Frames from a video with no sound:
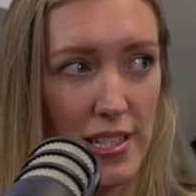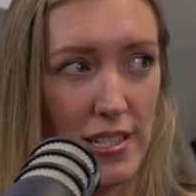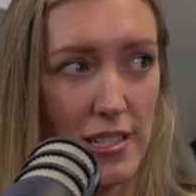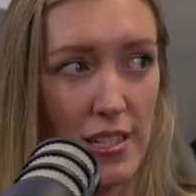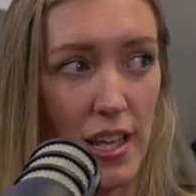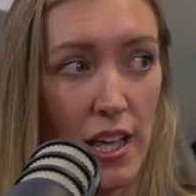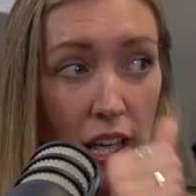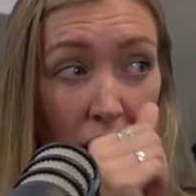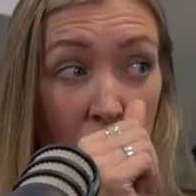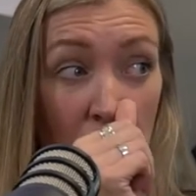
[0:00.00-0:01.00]
is.
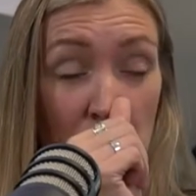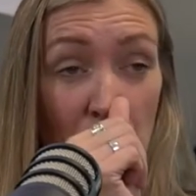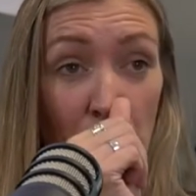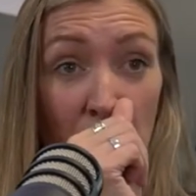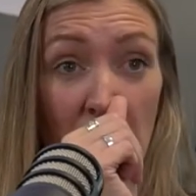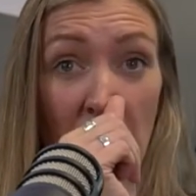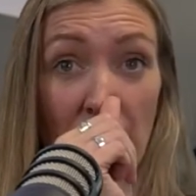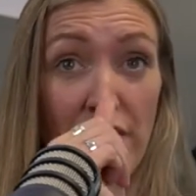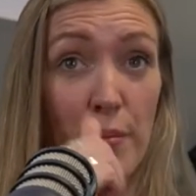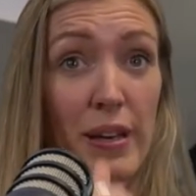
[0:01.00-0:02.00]
So
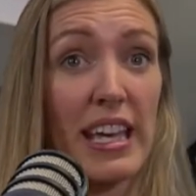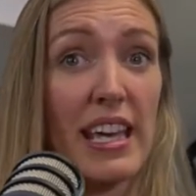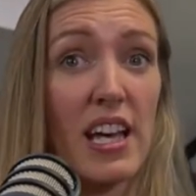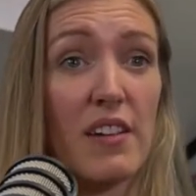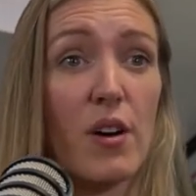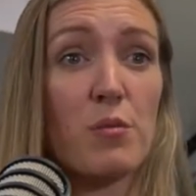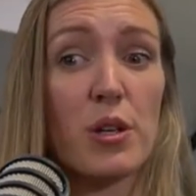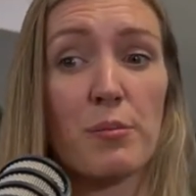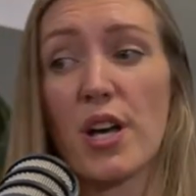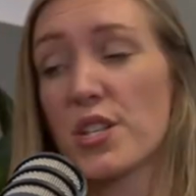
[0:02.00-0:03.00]
for me, if I'm
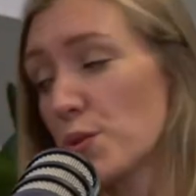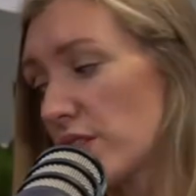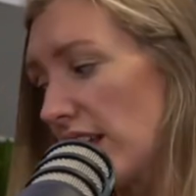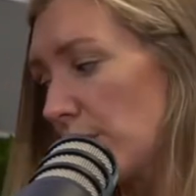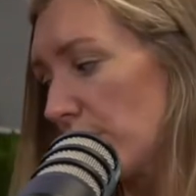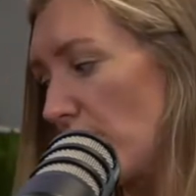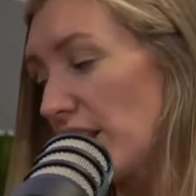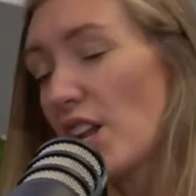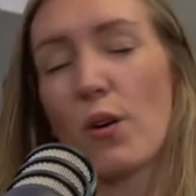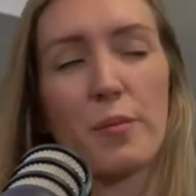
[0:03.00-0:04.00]
doing personal development, I
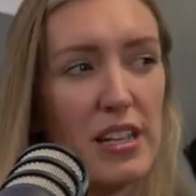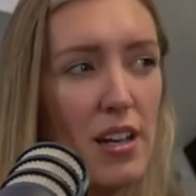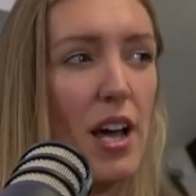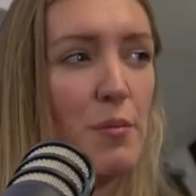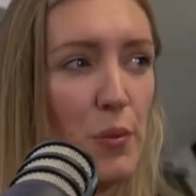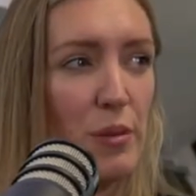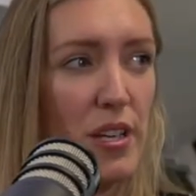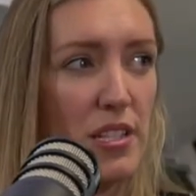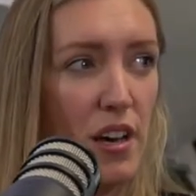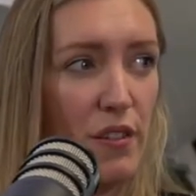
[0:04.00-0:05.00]
know I'm in alignment with
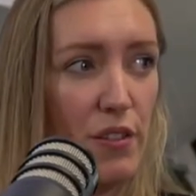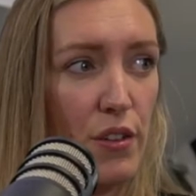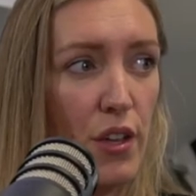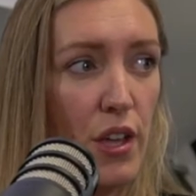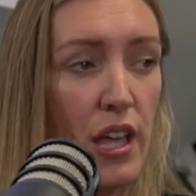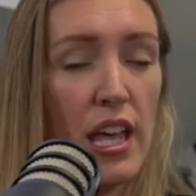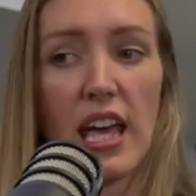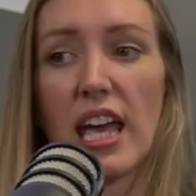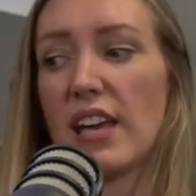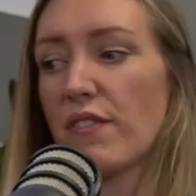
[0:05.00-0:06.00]
myself. Sure.
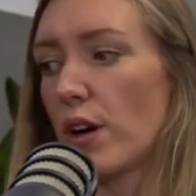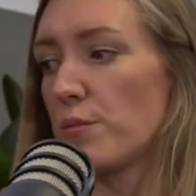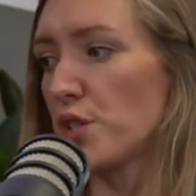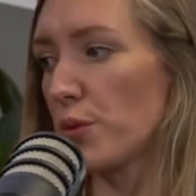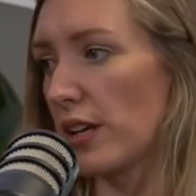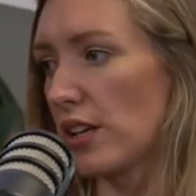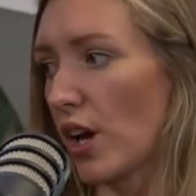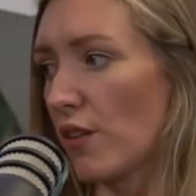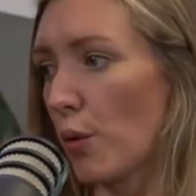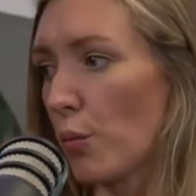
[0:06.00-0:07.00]
If I'm doing, you know,
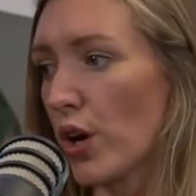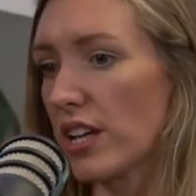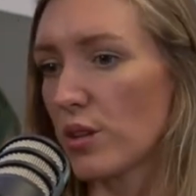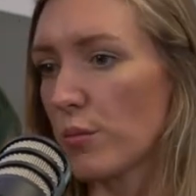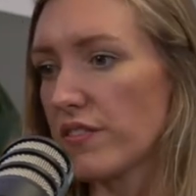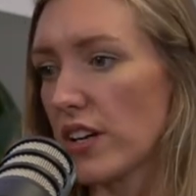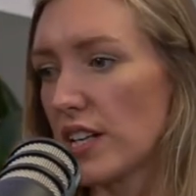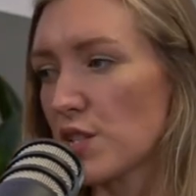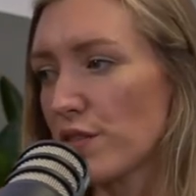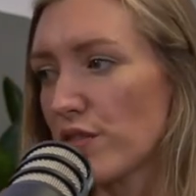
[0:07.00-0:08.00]
if I'm working on my
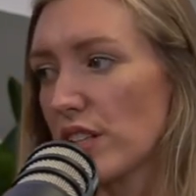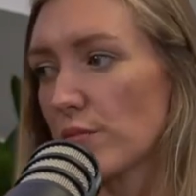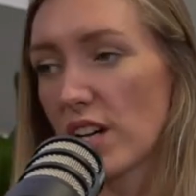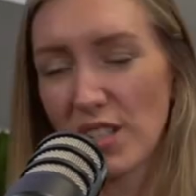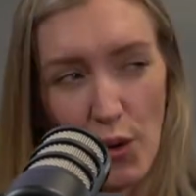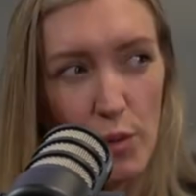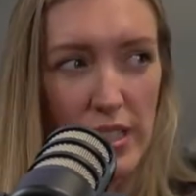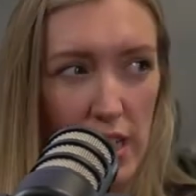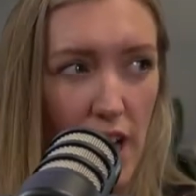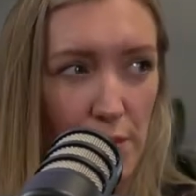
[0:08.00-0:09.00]
financial freedom, I know I'm in
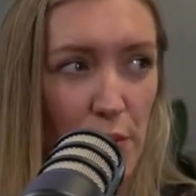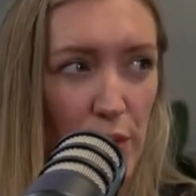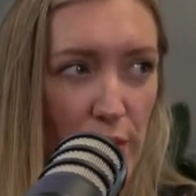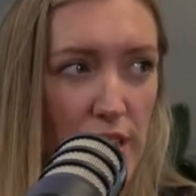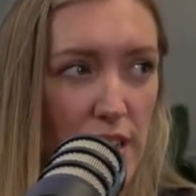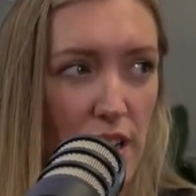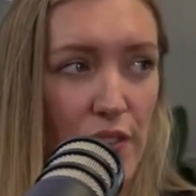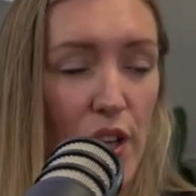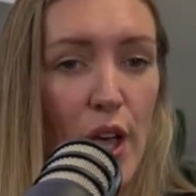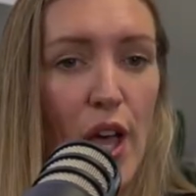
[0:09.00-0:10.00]
alignment with myself.
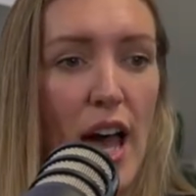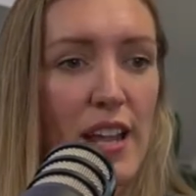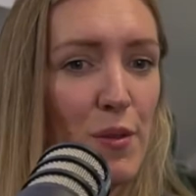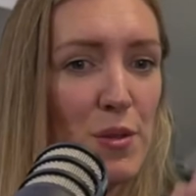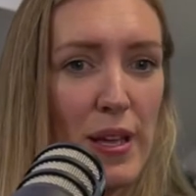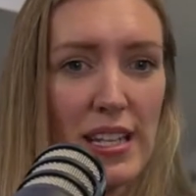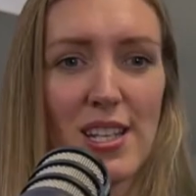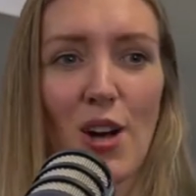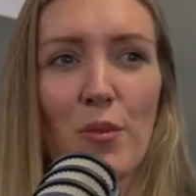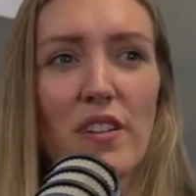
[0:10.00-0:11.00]
And if I'm spending
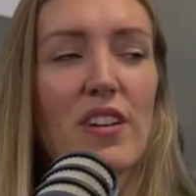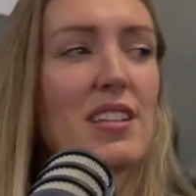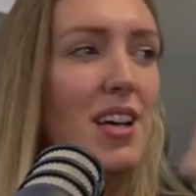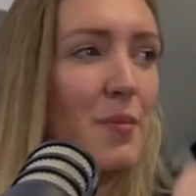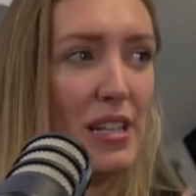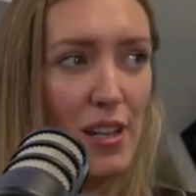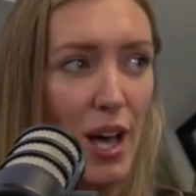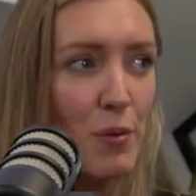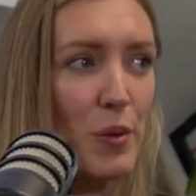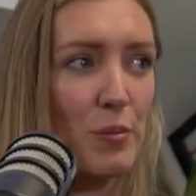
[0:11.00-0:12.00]
time with my friends, I'm in
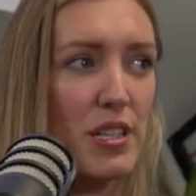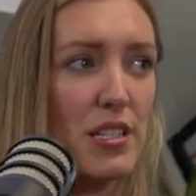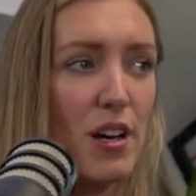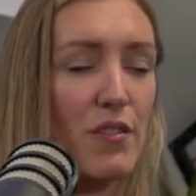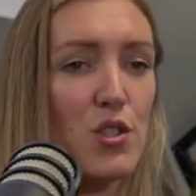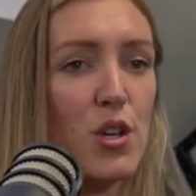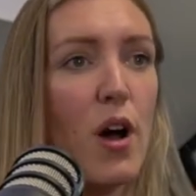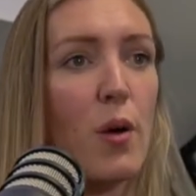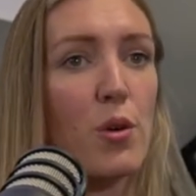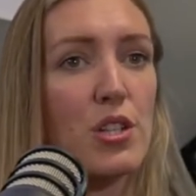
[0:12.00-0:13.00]
alignment with myself. So
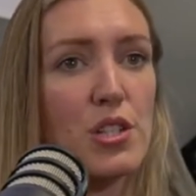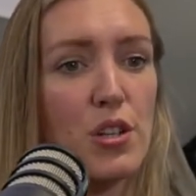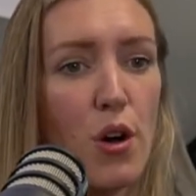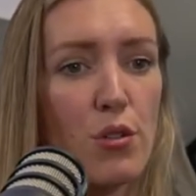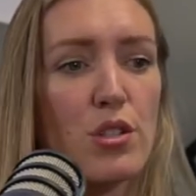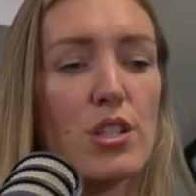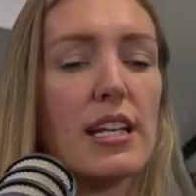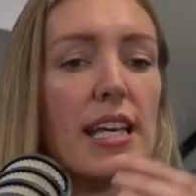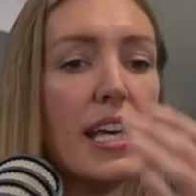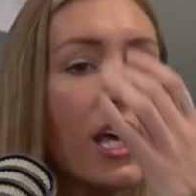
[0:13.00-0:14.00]
I wanted to
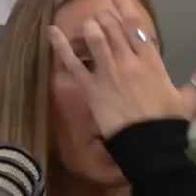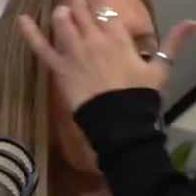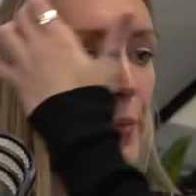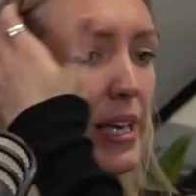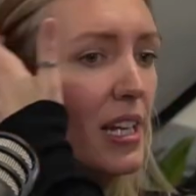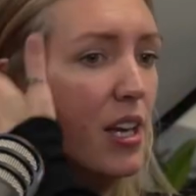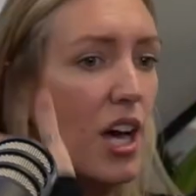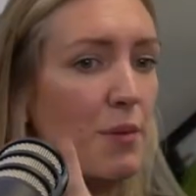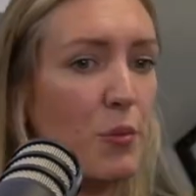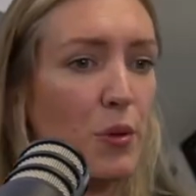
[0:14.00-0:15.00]
constantly be in
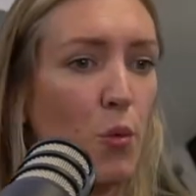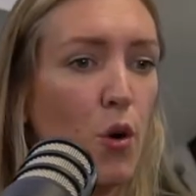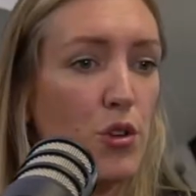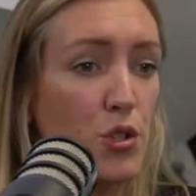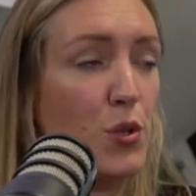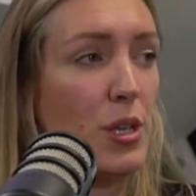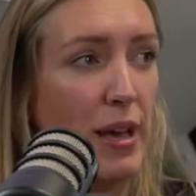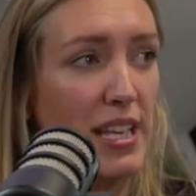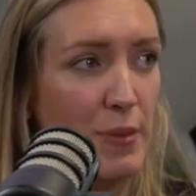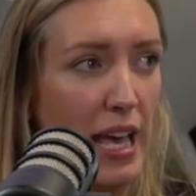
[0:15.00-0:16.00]
alignment with what truly
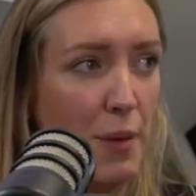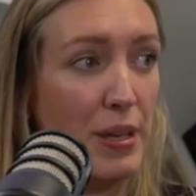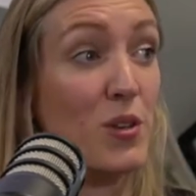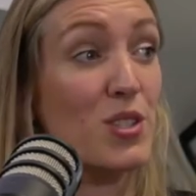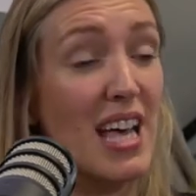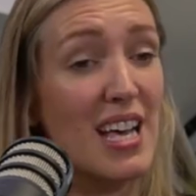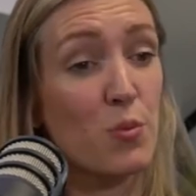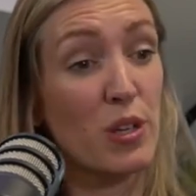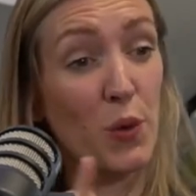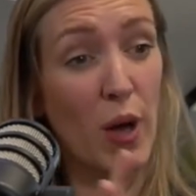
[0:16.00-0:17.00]
makes me happy because that's
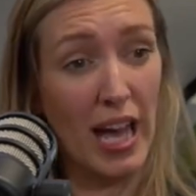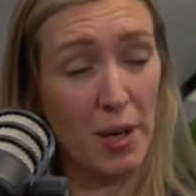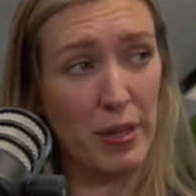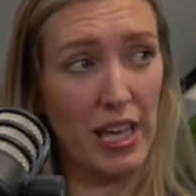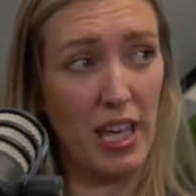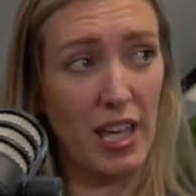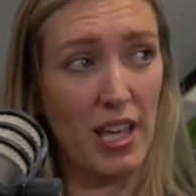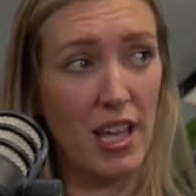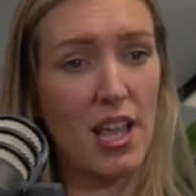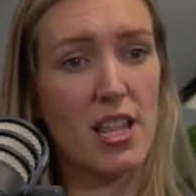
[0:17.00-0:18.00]
when you're happy,
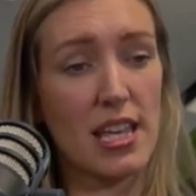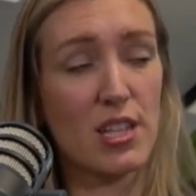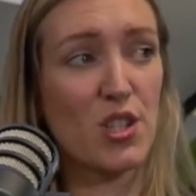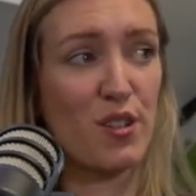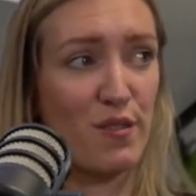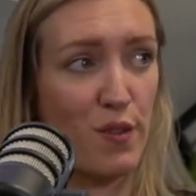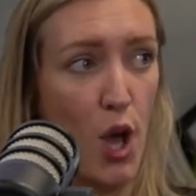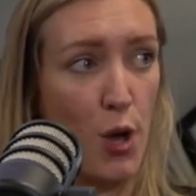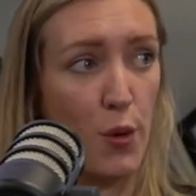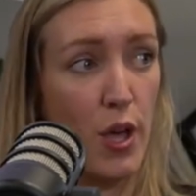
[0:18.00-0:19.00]
things can
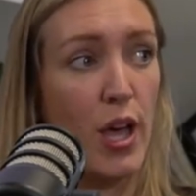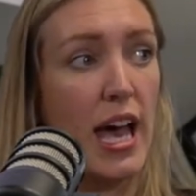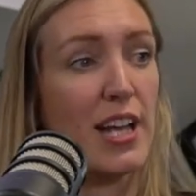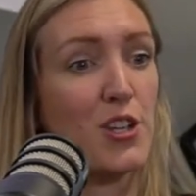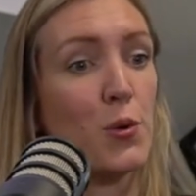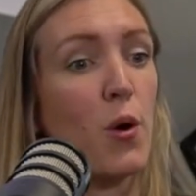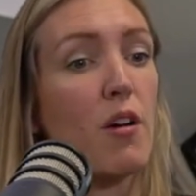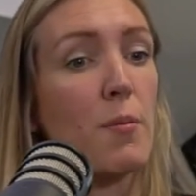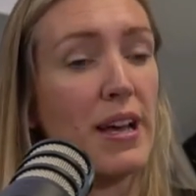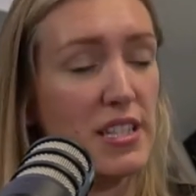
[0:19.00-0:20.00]
flow and you are
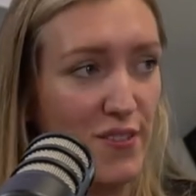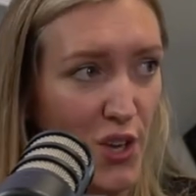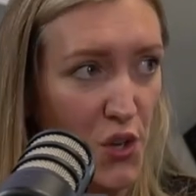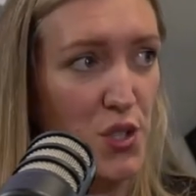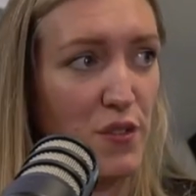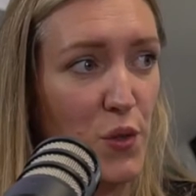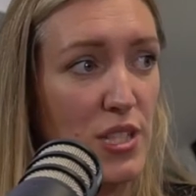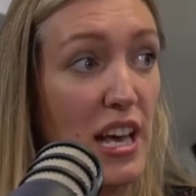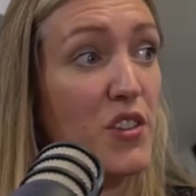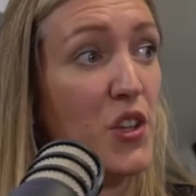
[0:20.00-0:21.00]
a better version of
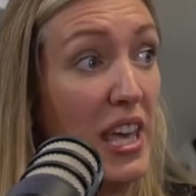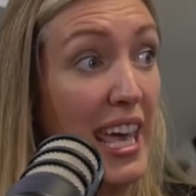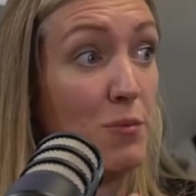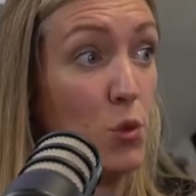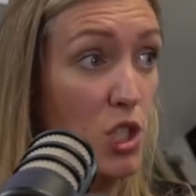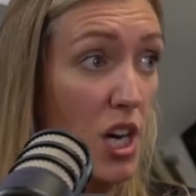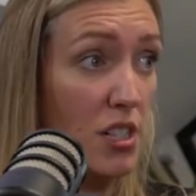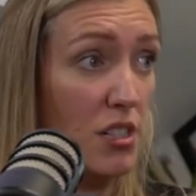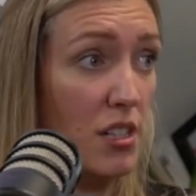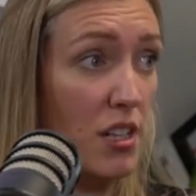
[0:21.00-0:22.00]
yourself and you can get more done.